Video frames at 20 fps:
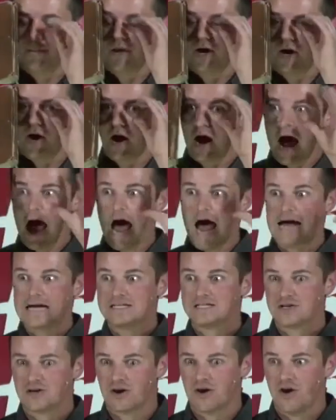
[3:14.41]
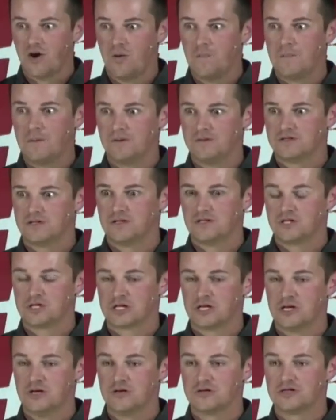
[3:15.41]
but our eyes are open to the
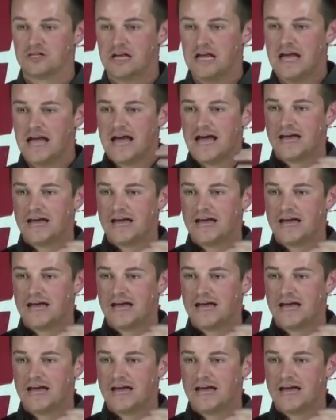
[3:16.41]
truth